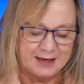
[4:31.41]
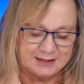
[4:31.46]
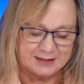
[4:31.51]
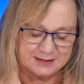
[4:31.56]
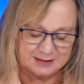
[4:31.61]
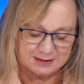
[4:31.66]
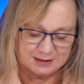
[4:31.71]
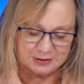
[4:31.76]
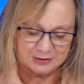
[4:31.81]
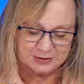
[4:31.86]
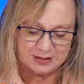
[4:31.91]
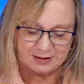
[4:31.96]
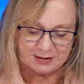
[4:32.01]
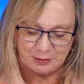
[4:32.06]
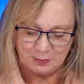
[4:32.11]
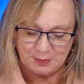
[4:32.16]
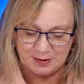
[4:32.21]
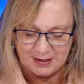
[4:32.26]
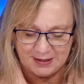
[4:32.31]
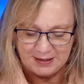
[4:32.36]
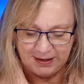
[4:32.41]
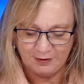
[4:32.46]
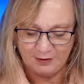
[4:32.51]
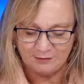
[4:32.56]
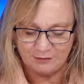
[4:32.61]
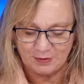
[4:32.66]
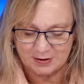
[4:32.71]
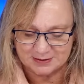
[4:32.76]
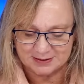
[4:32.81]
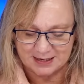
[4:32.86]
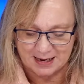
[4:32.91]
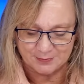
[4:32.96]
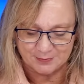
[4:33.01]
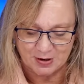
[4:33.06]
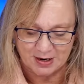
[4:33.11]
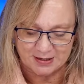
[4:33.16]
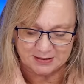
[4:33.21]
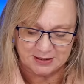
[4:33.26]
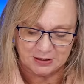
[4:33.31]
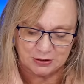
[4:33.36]
it's, because at the beginning of
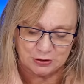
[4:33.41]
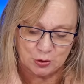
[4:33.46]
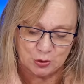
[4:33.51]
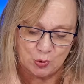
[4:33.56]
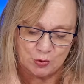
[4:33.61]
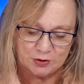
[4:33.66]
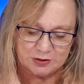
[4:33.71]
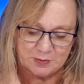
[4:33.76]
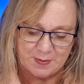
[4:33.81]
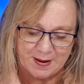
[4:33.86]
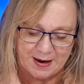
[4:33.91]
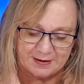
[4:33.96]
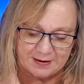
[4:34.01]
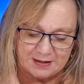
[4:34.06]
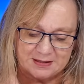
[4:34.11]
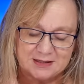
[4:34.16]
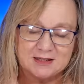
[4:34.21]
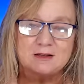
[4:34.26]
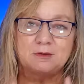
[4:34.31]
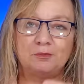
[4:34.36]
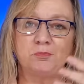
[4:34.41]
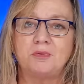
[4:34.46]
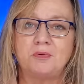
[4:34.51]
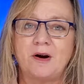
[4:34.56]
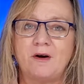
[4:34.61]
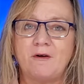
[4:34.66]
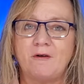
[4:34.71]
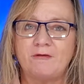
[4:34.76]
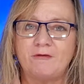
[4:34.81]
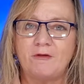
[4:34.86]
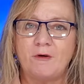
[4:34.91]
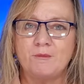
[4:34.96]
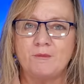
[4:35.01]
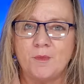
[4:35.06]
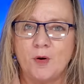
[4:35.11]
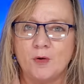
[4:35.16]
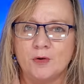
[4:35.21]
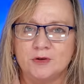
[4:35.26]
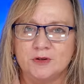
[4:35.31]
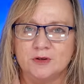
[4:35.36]
Psalm 90, it talks about this is a prayer
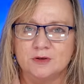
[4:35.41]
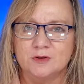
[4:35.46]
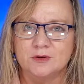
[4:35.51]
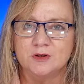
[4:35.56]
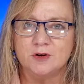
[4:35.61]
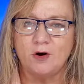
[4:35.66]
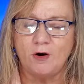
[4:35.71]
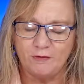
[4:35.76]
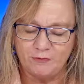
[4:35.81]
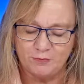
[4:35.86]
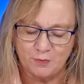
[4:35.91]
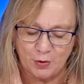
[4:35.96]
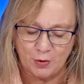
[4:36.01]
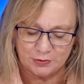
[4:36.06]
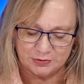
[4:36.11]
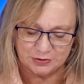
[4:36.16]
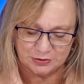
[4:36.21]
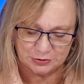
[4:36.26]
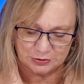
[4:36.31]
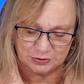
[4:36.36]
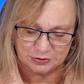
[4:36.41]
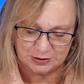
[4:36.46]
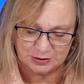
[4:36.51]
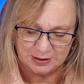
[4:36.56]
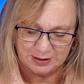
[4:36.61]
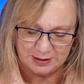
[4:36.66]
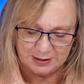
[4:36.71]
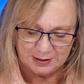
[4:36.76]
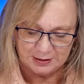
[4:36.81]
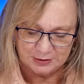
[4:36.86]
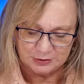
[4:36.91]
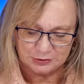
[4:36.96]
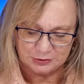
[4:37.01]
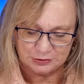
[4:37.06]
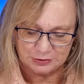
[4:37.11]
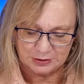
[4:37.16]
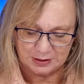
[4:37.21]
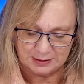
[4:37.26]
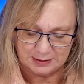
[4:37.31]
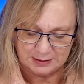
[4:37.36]
from Moses, of Moses
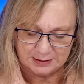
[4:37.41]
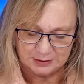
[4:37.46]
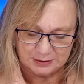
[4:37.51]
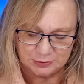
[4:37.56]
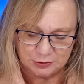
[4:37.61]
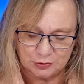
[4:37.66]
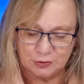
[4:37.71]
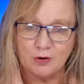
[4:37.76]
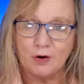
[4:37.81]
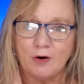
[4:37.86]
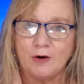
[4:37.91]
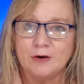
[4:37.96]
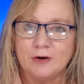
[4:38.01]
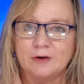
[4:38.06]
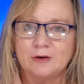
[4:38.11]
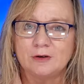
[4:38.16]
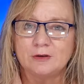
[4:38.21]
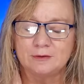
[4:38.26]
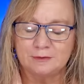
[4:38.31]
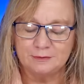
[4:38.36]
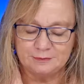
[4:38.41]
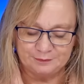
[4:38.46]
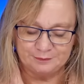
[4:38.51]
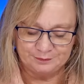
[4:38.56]
to God.